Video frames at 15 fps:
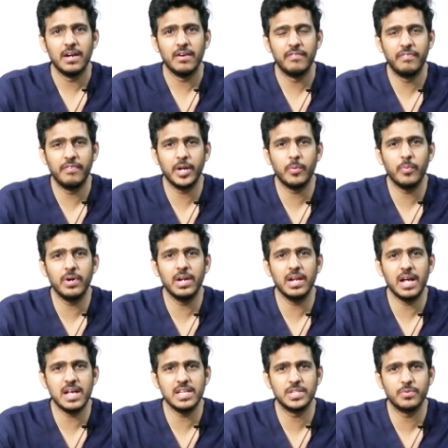frequently
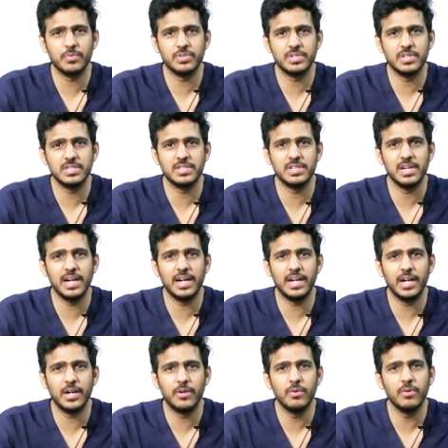asked questions
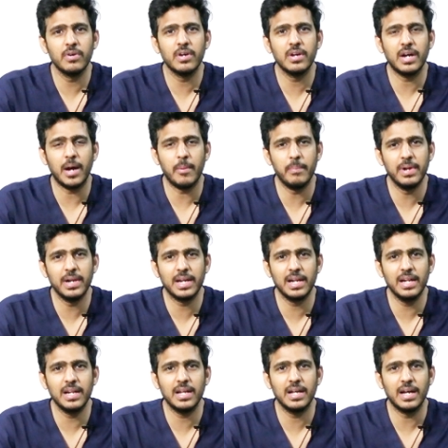related to
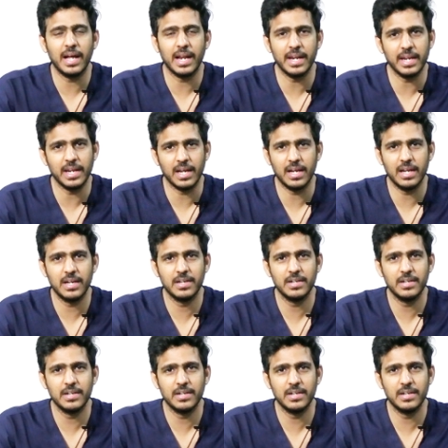umbilical hernia.